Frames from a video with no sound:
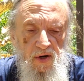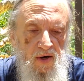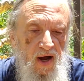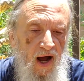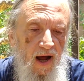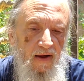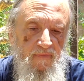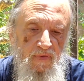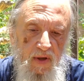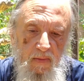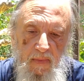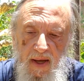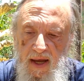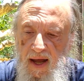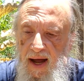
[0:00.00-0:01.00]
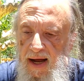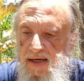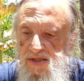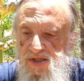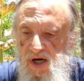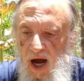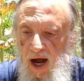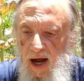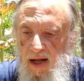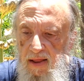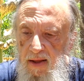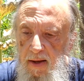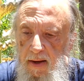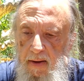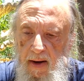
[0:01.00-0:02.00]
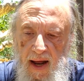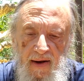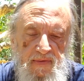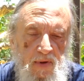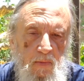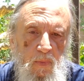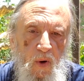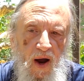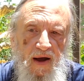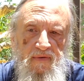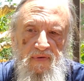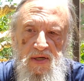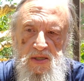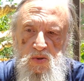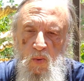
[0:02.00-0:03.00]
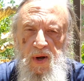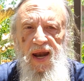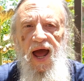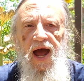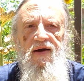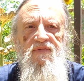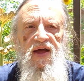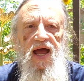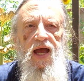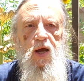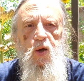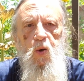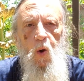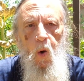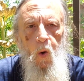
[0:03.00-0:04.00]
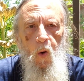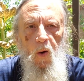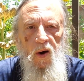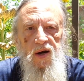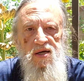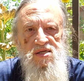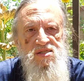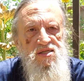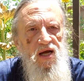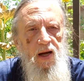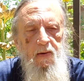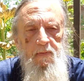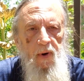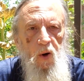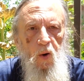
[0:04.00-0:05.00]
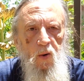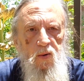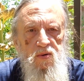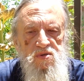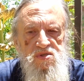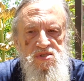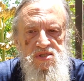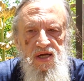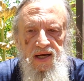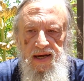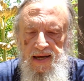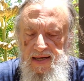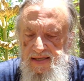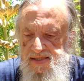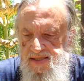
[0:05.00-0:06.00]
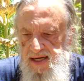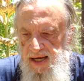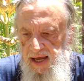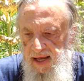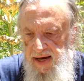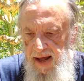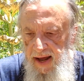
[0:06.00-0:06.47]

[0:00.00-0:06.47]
her coffee, me hot chocolate after breakfast, we'd have a chorus of birds singing